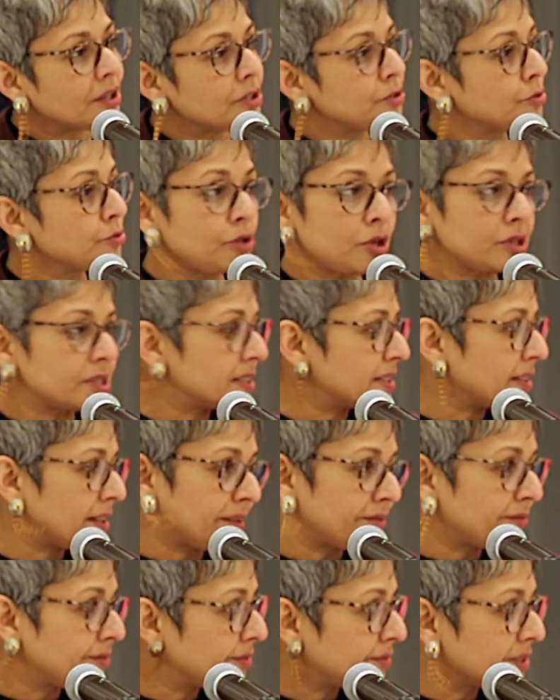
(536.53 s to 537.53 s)
do not
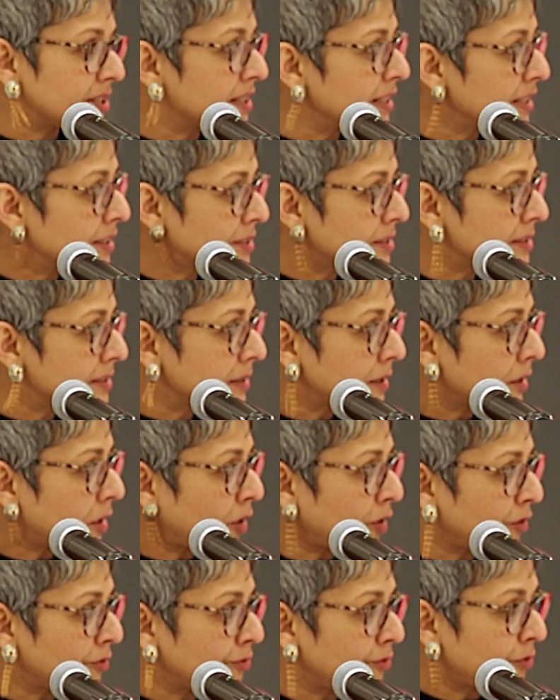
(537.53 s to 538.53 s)
serve the needs
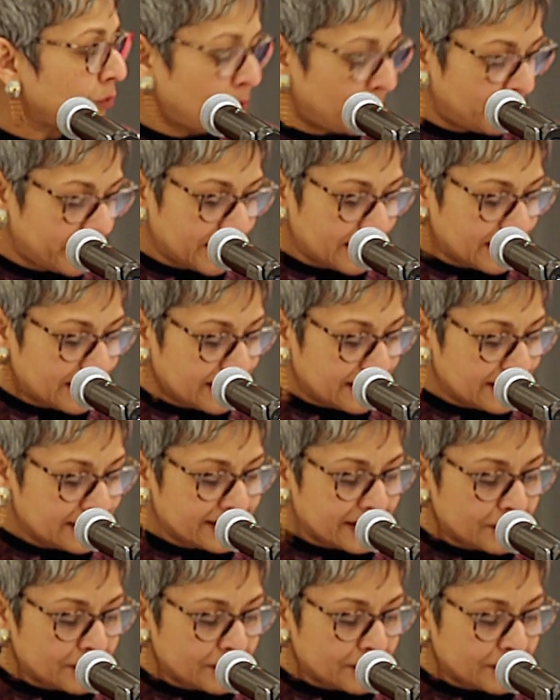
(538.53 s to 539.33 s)
of women and girls.